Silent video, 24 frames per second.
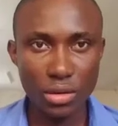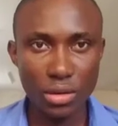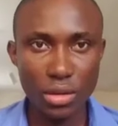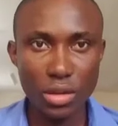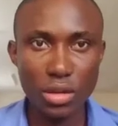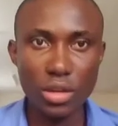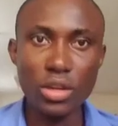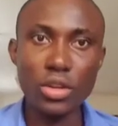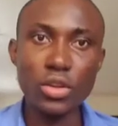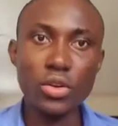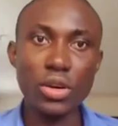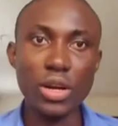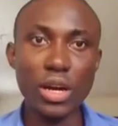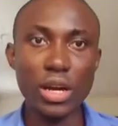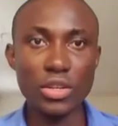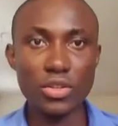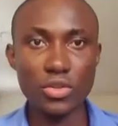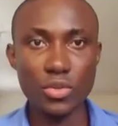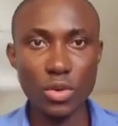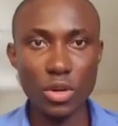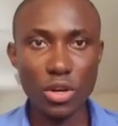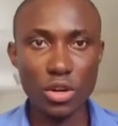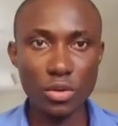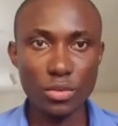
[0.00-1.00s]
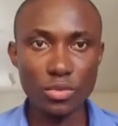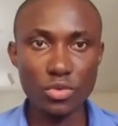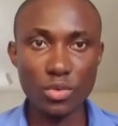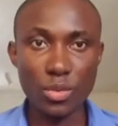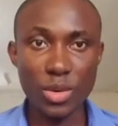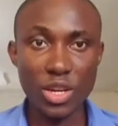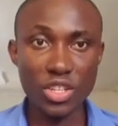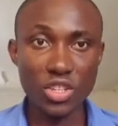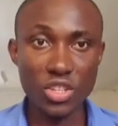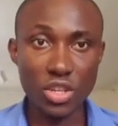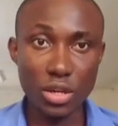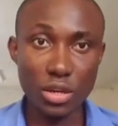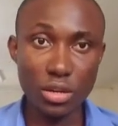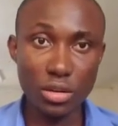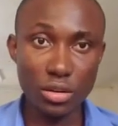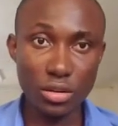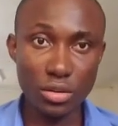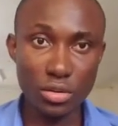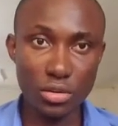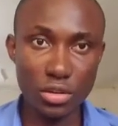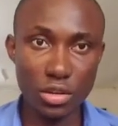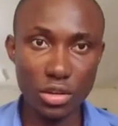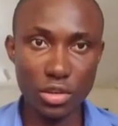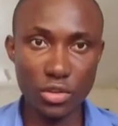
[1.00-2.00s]
Hello guys, welcome to my
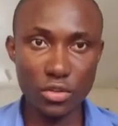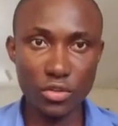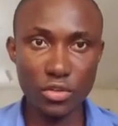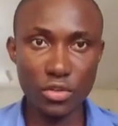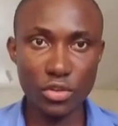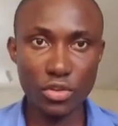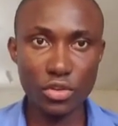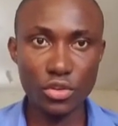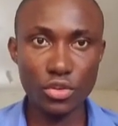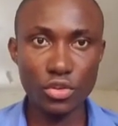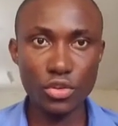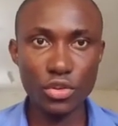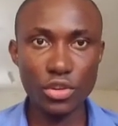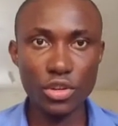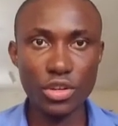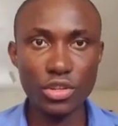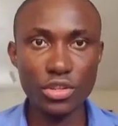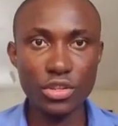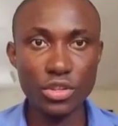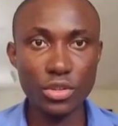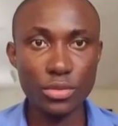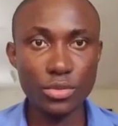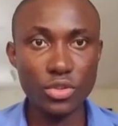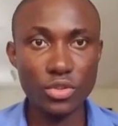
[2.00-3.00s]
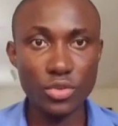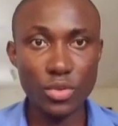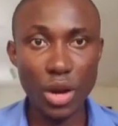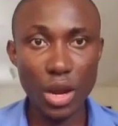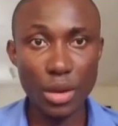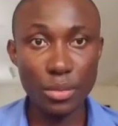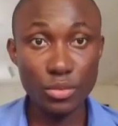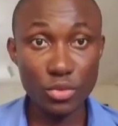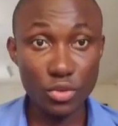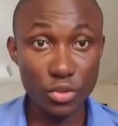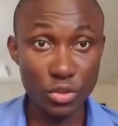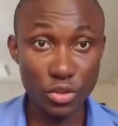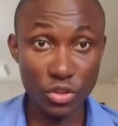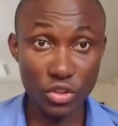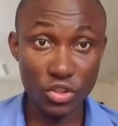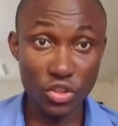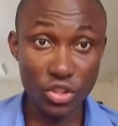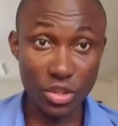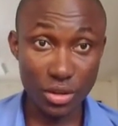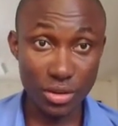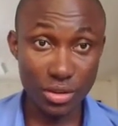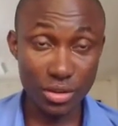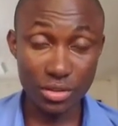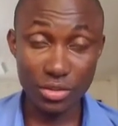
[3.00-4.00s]
channel. If you're new here, subscribe to this
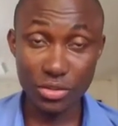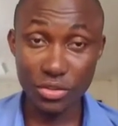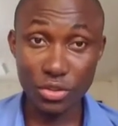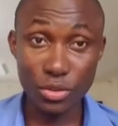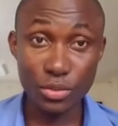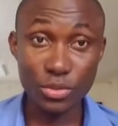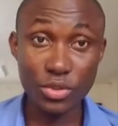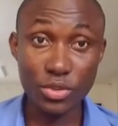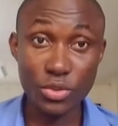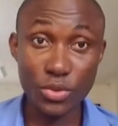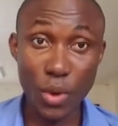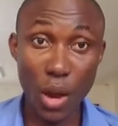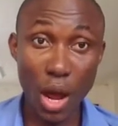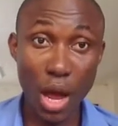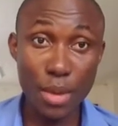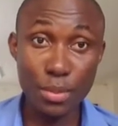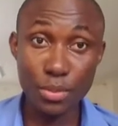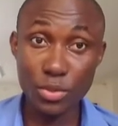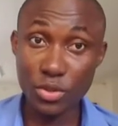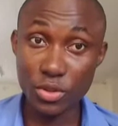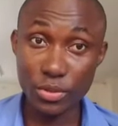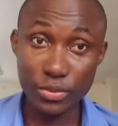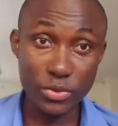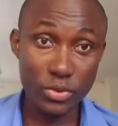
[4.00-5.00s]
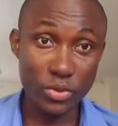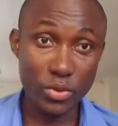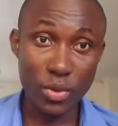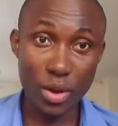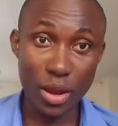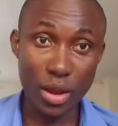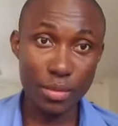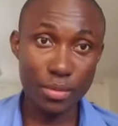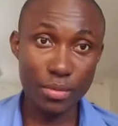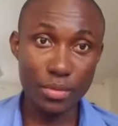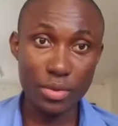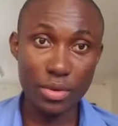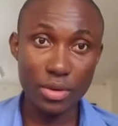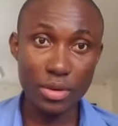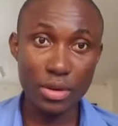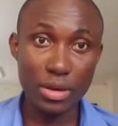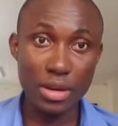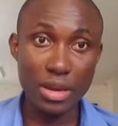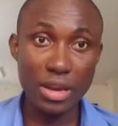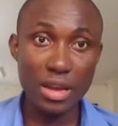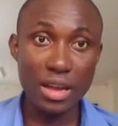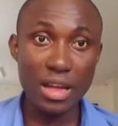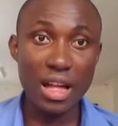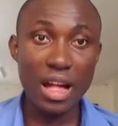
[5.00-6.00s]
channel, subscribe
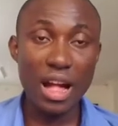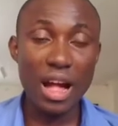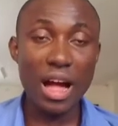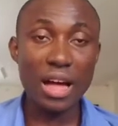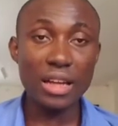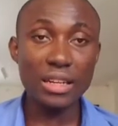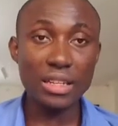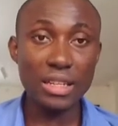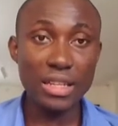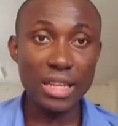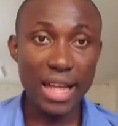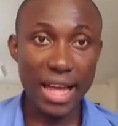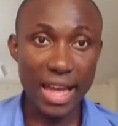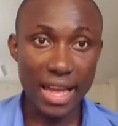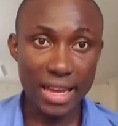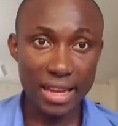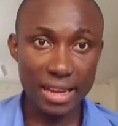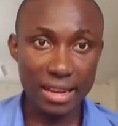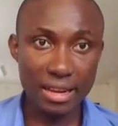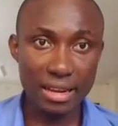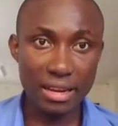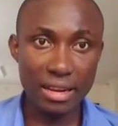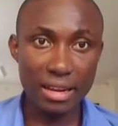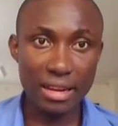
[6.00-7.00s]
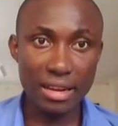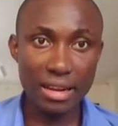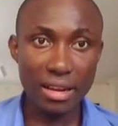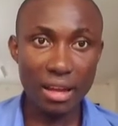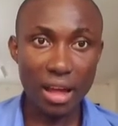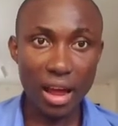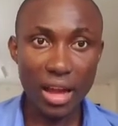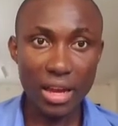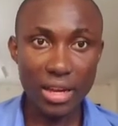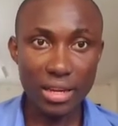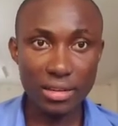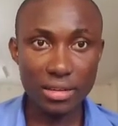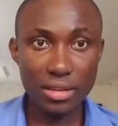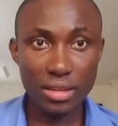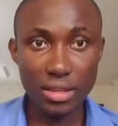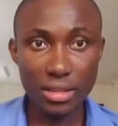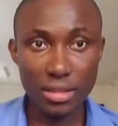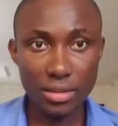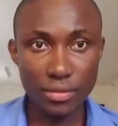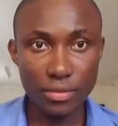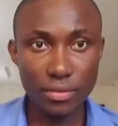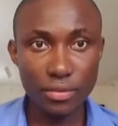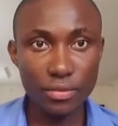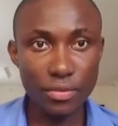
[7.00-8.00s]
and like
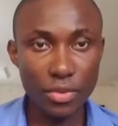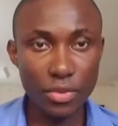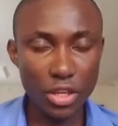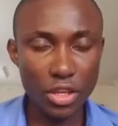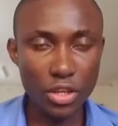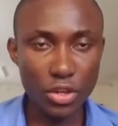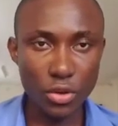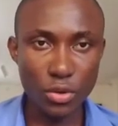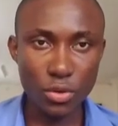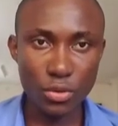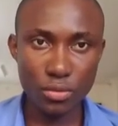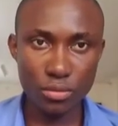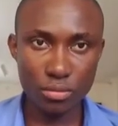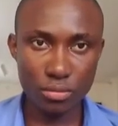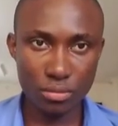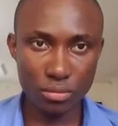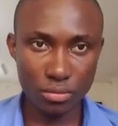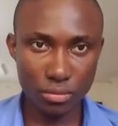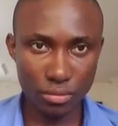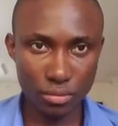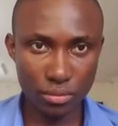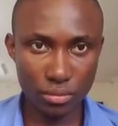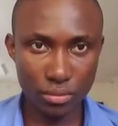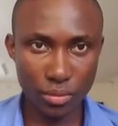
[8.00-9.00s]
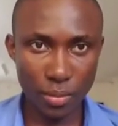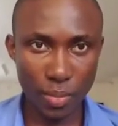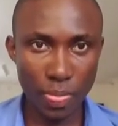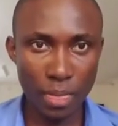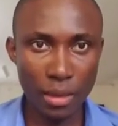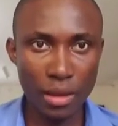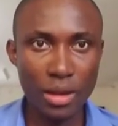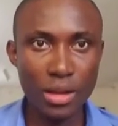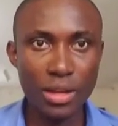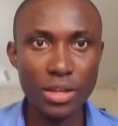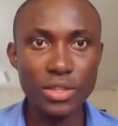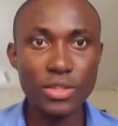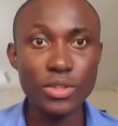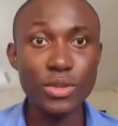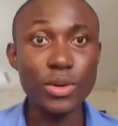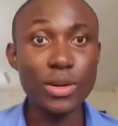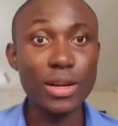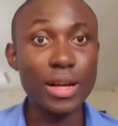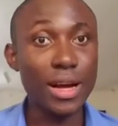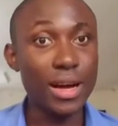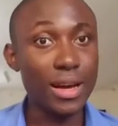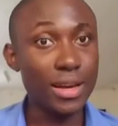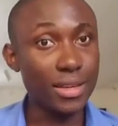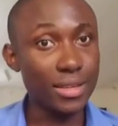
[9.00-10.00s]
this video. So
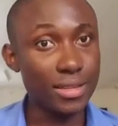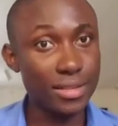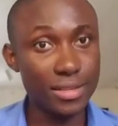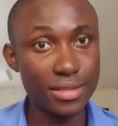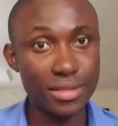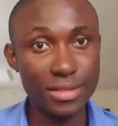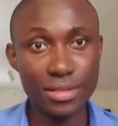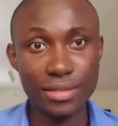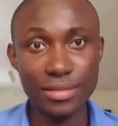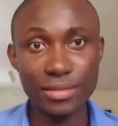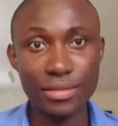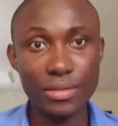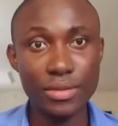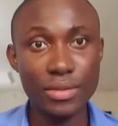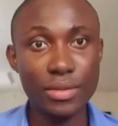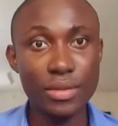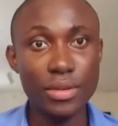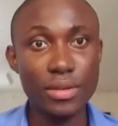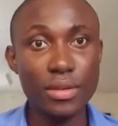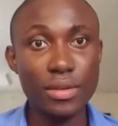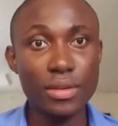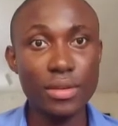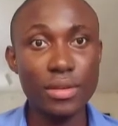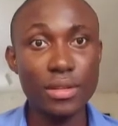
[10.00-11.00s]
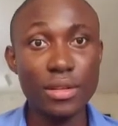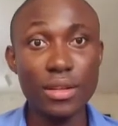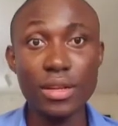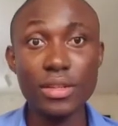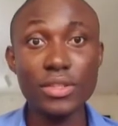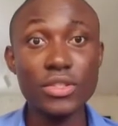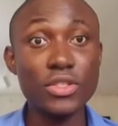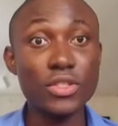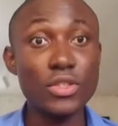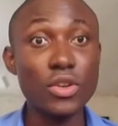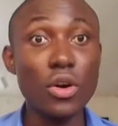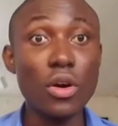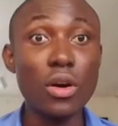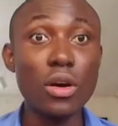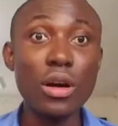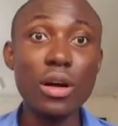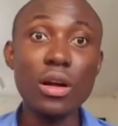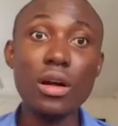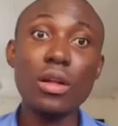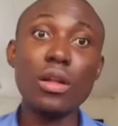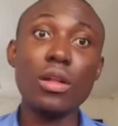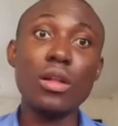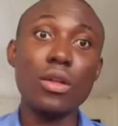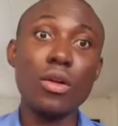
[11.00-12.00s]
guys, let's
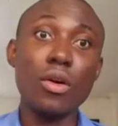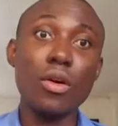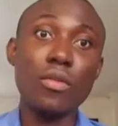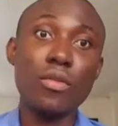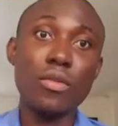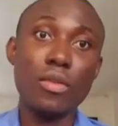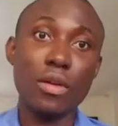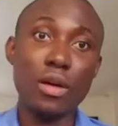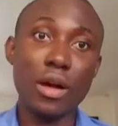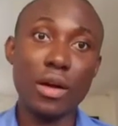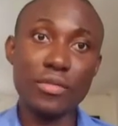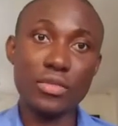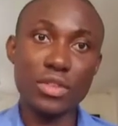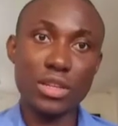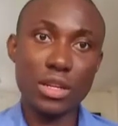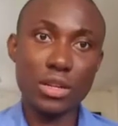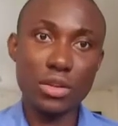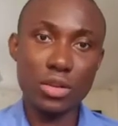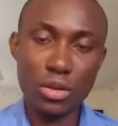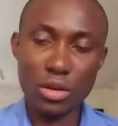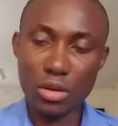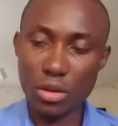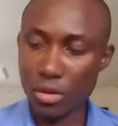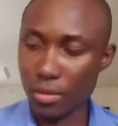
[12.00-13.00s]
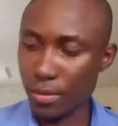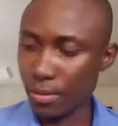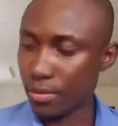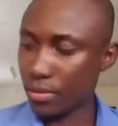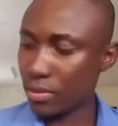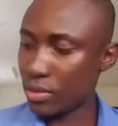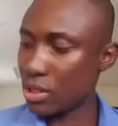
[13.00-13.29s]
talk love after lockup.